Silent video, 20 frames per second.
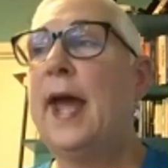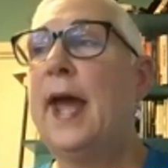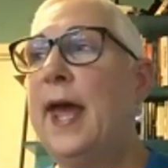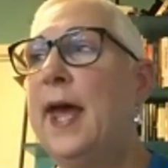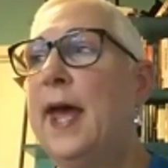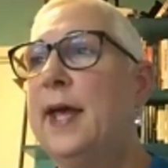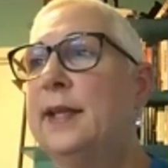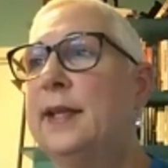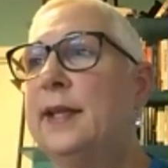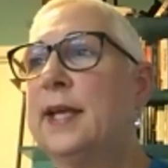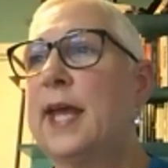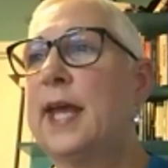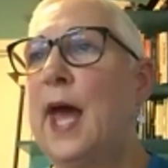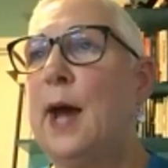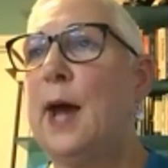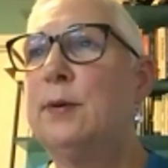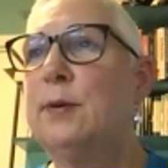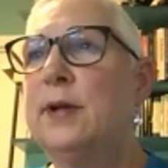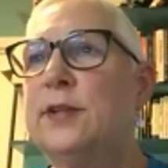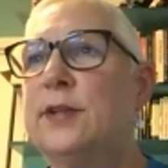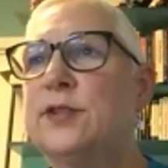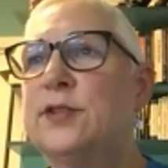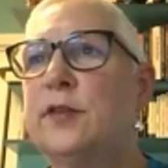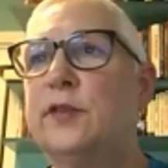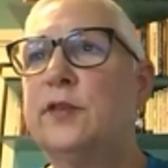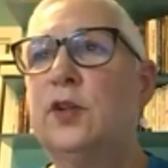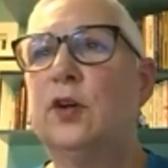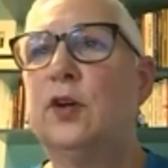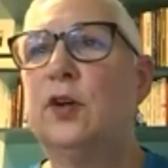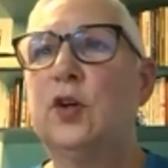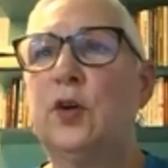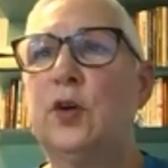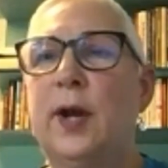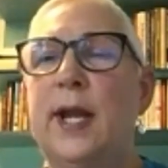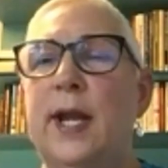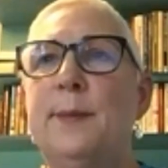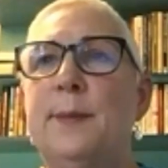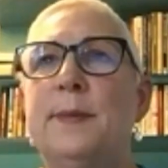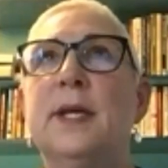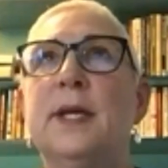And the Cabernet Sauvignon
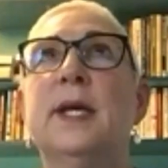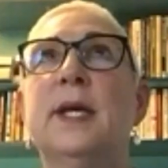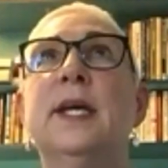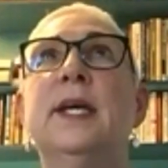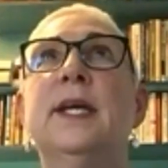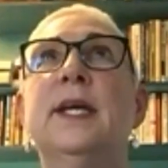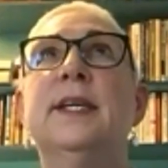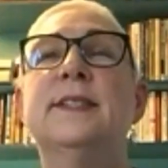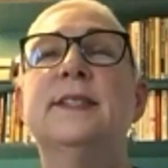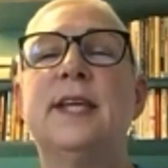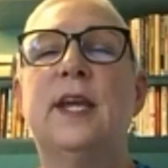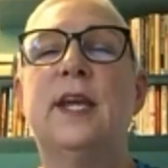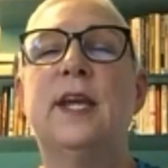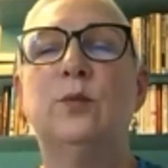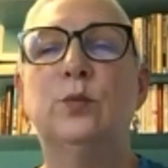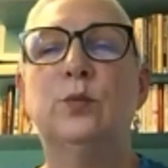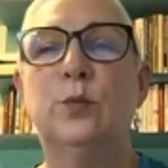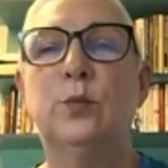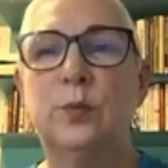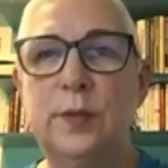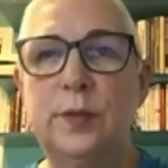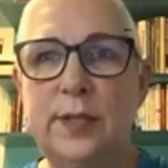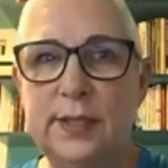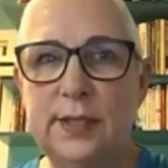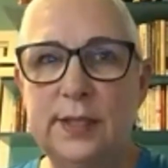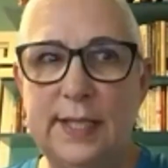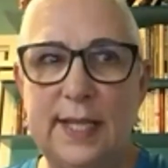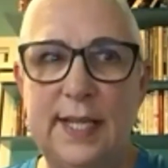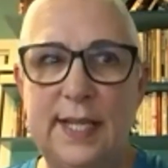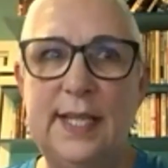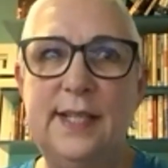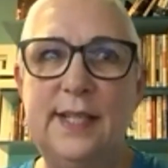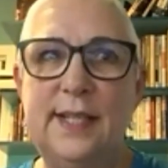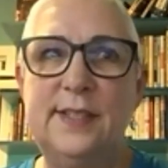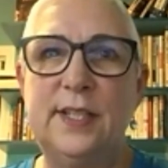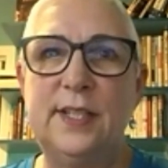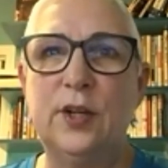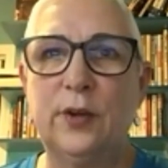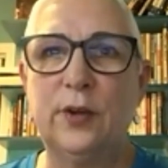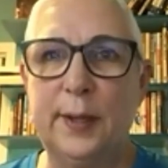grape is a really
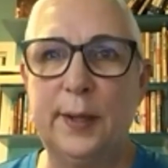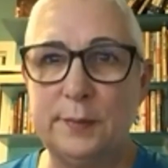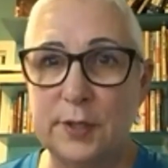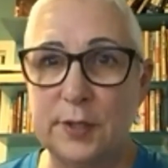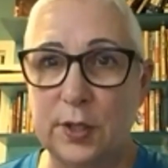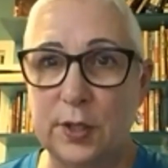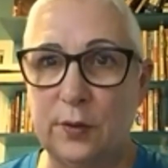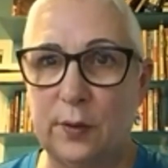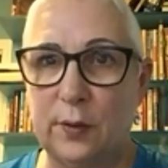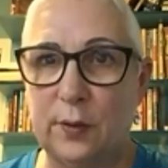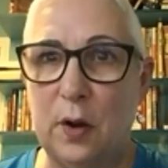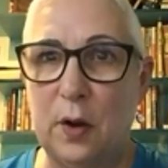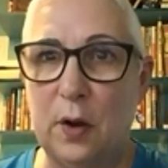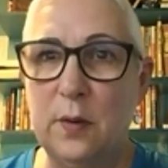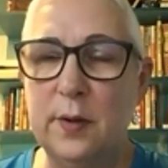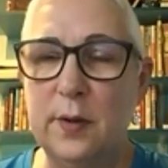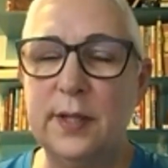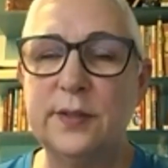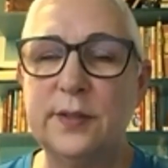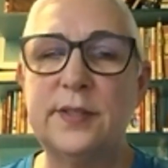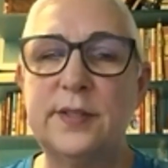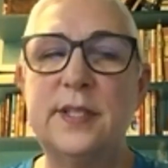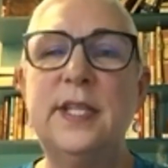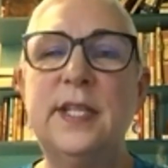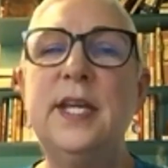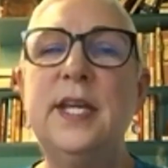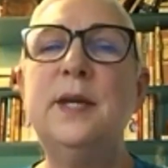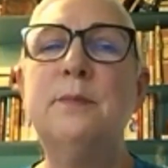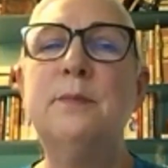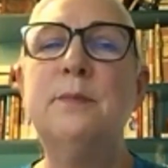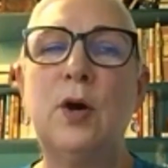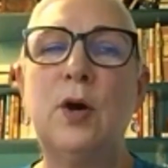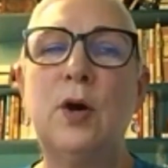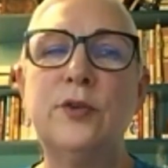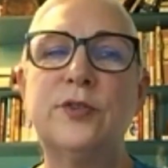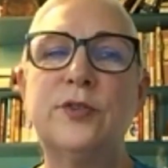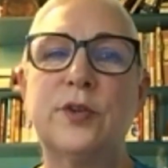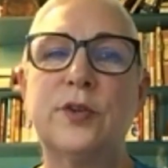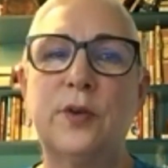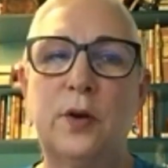easy grape to grow. It's the
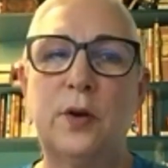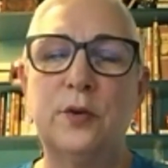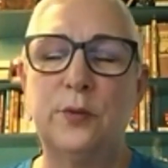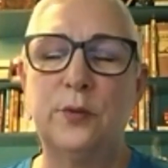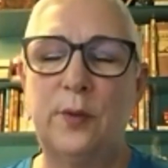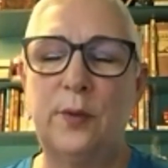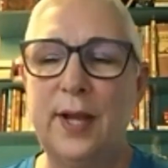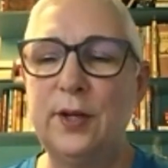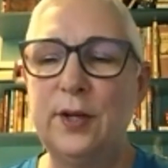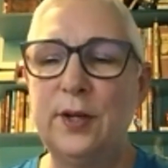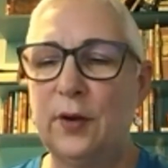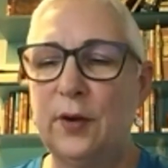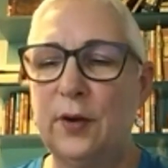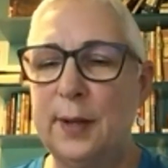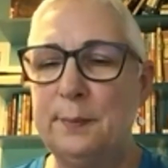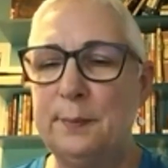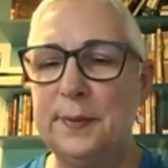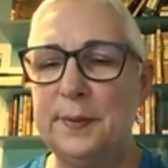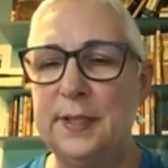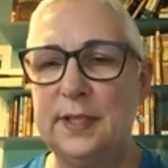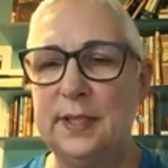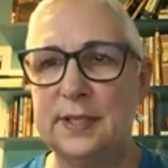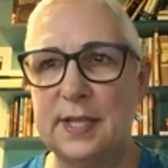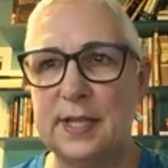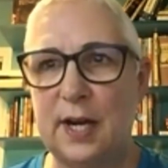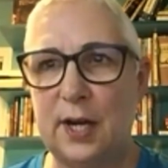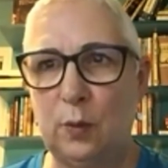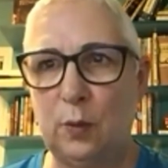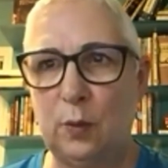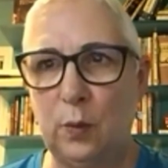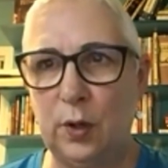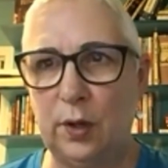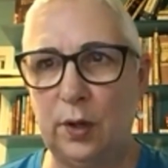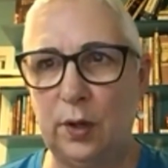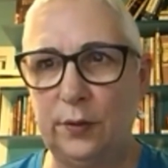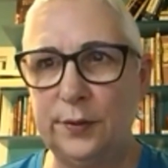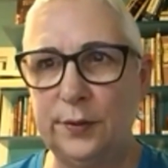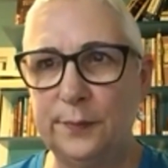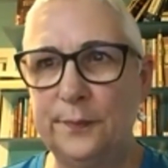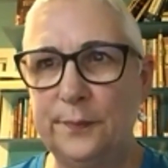most grown red grape in the entire
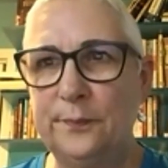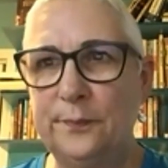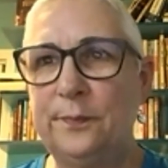world.